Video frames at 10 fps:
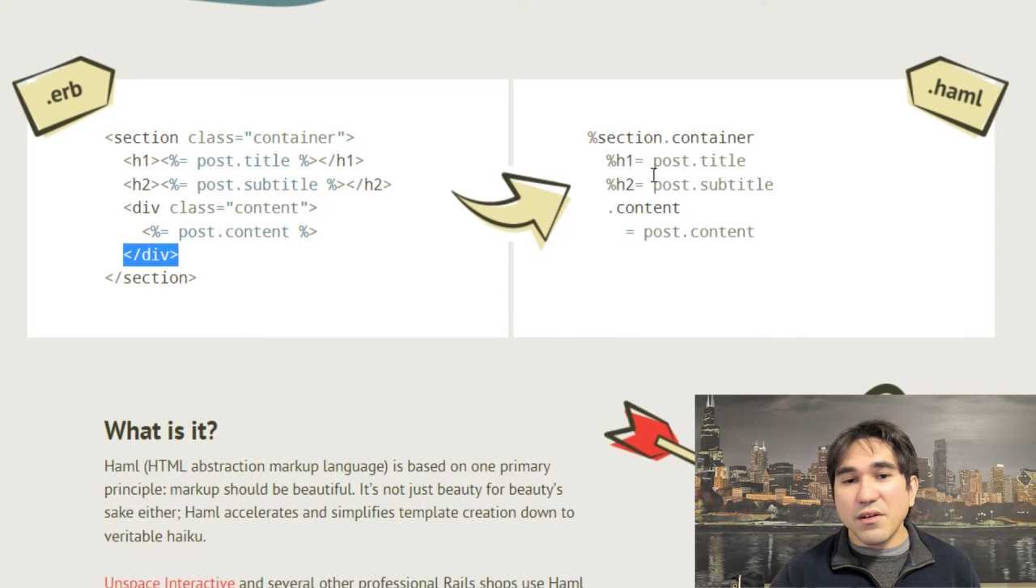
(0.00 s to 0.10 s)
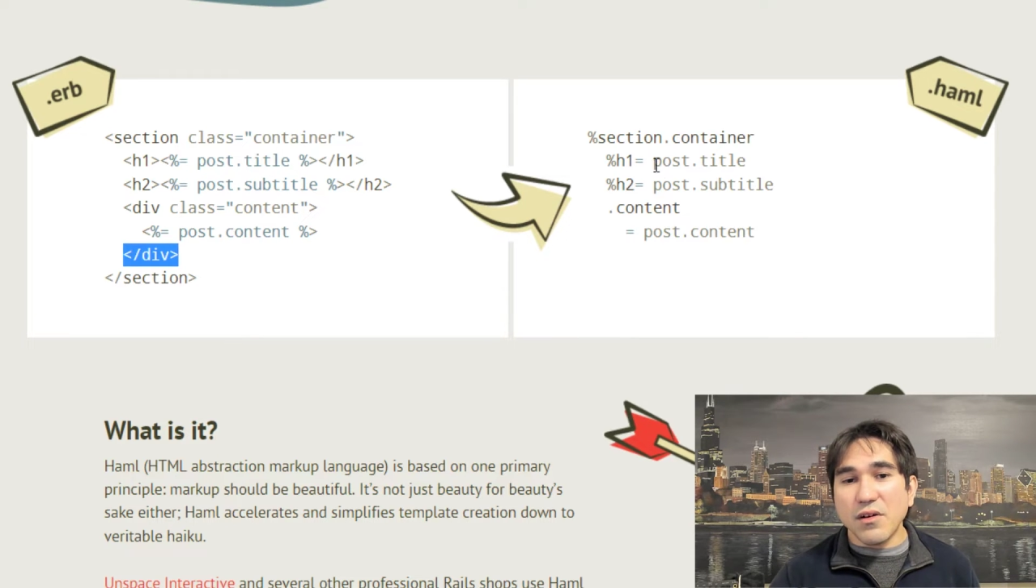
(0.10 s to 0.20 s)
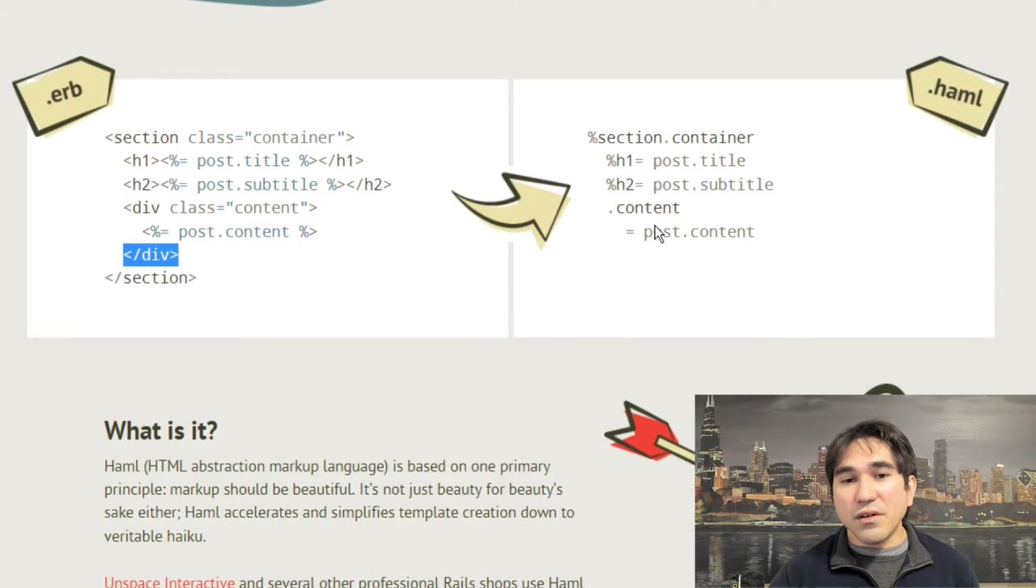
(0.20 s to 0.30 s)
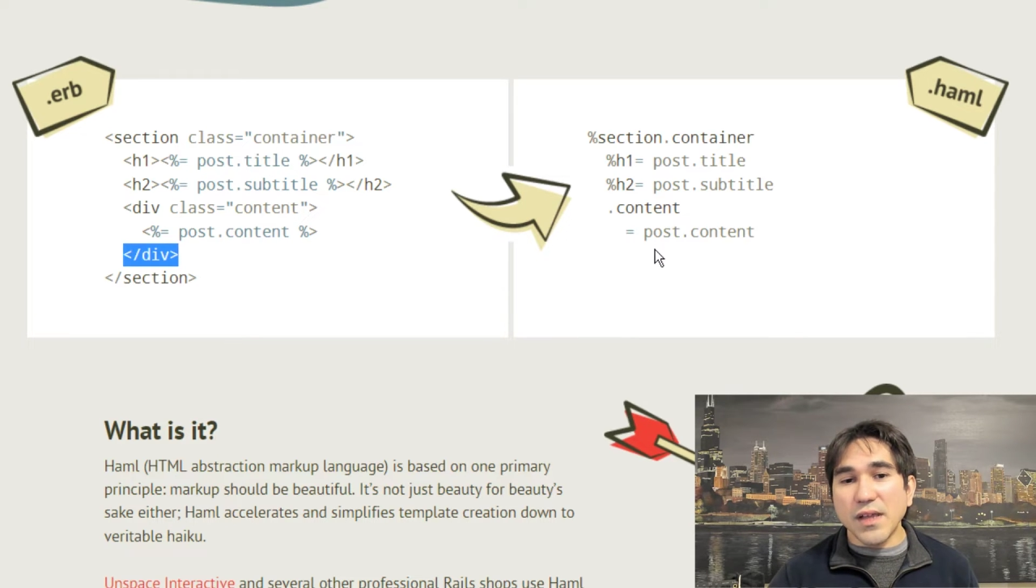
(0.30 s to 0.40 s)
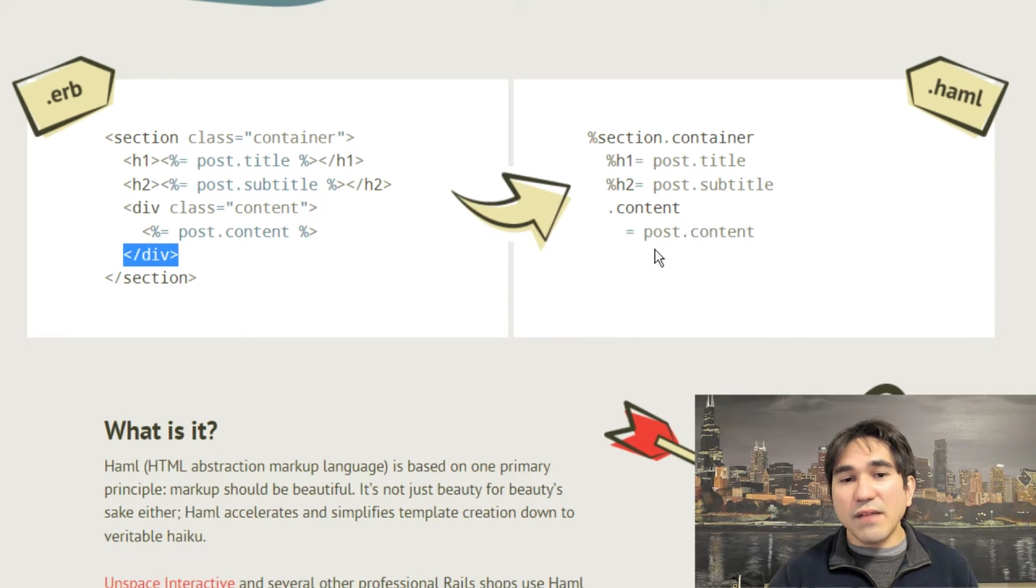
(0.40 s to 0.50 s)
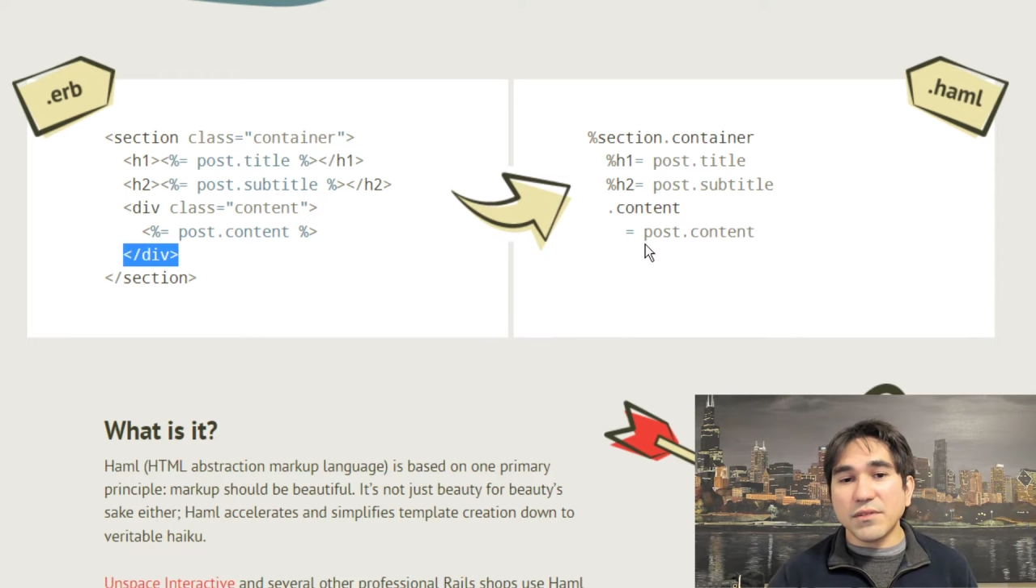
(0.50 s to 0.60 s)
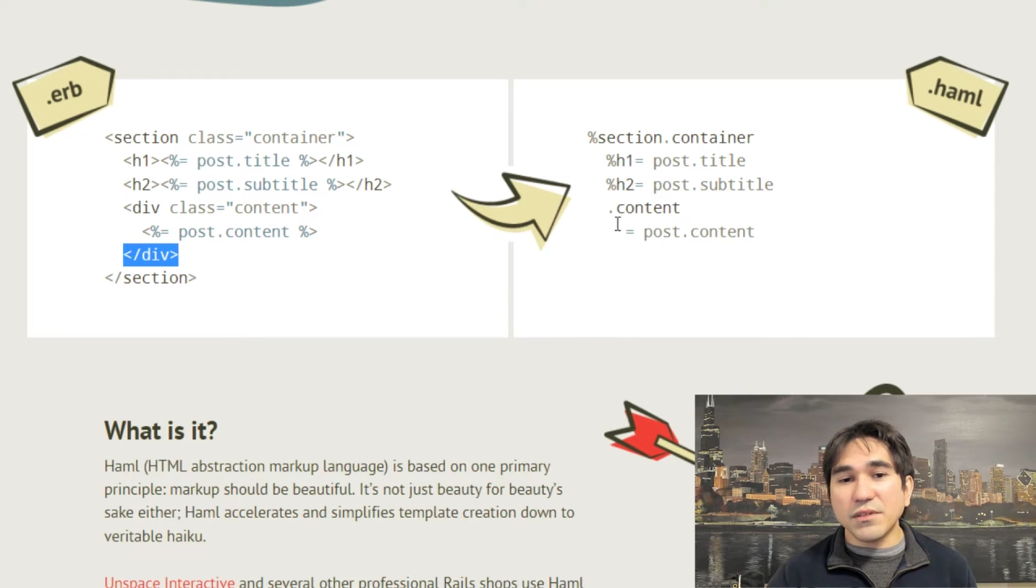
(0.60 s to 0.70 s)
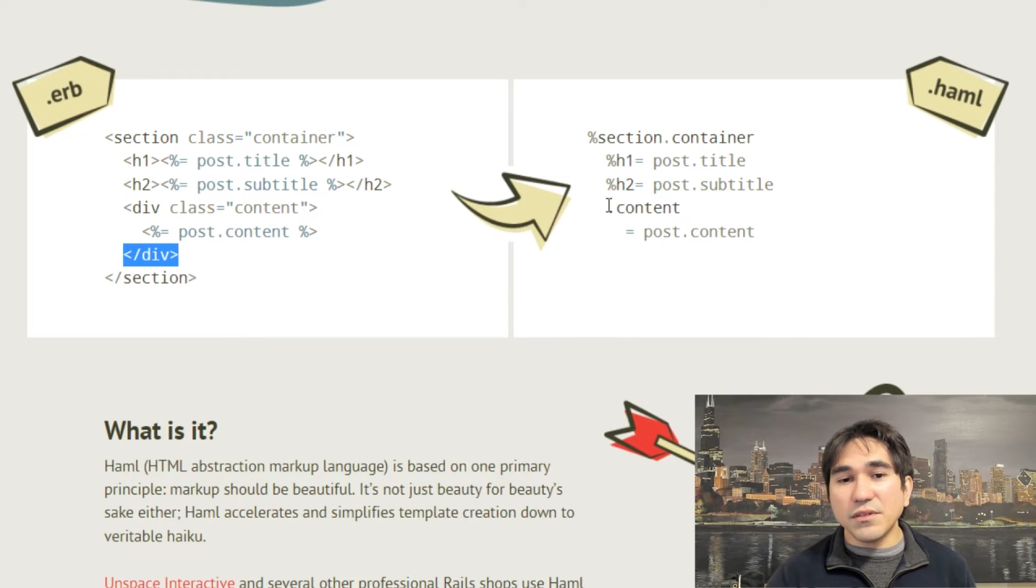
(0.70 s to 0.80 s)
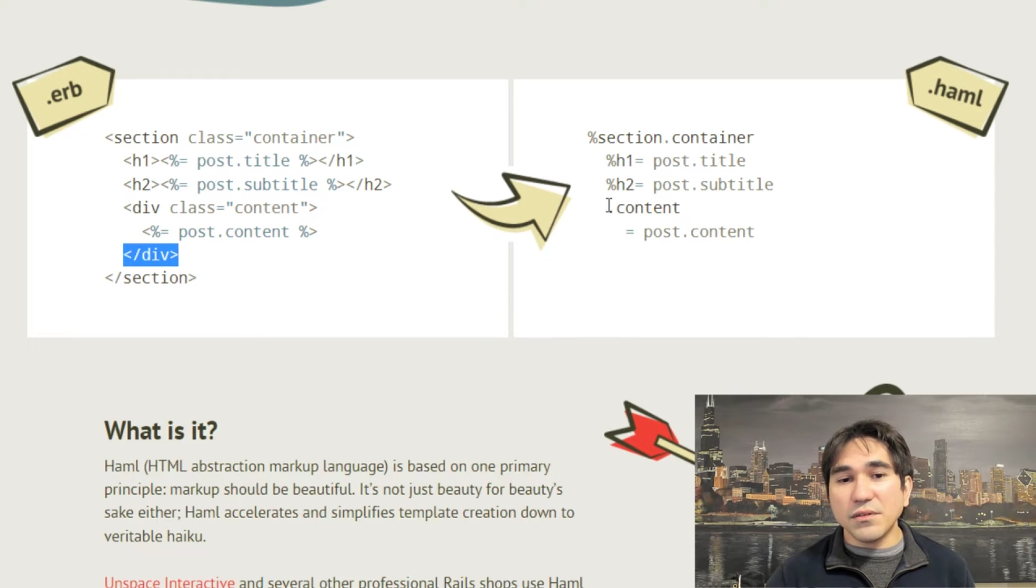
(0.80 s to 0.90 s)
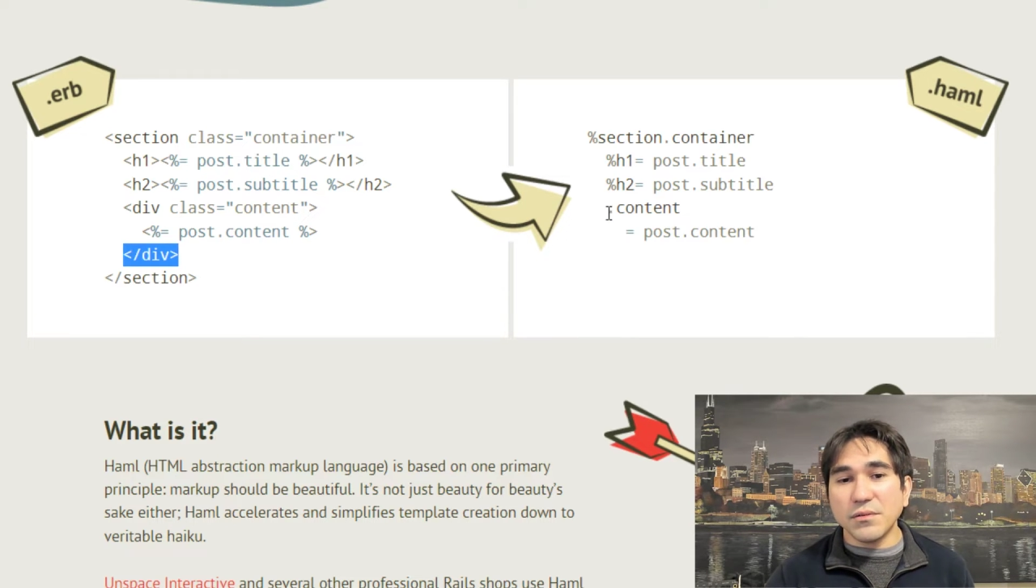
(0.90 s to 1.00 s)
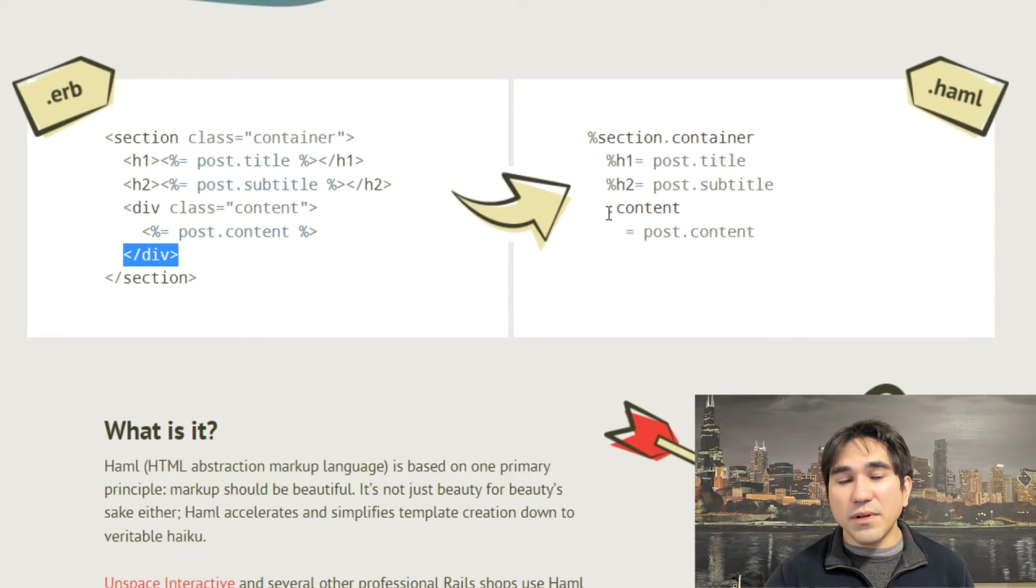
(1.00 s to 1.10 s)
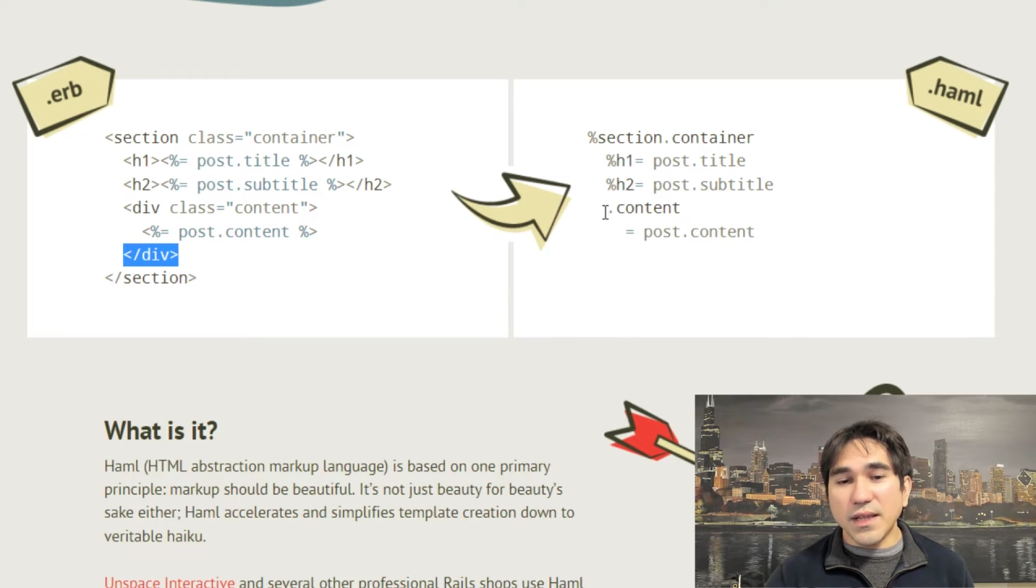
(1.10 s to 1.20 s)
All you have to do